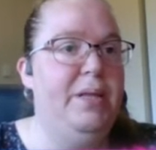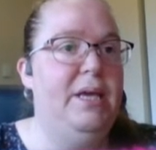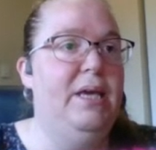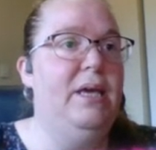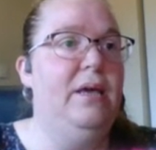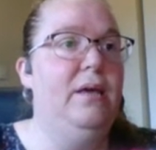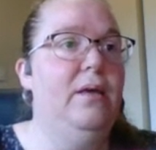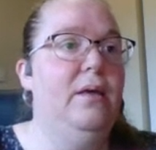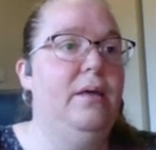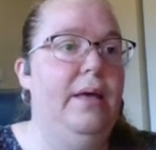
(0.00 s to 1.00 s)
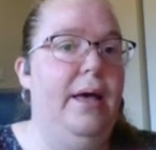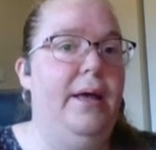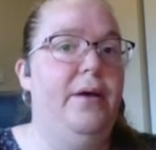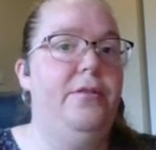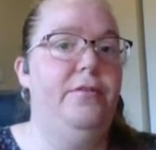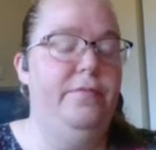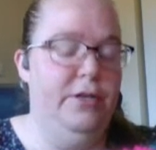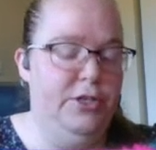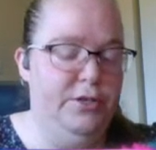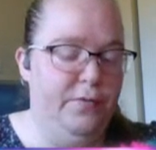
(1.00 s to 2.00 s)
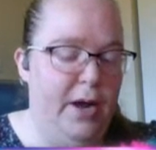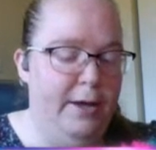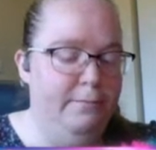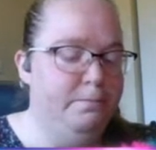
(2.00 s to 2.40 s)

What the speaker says: He had other fish to fry.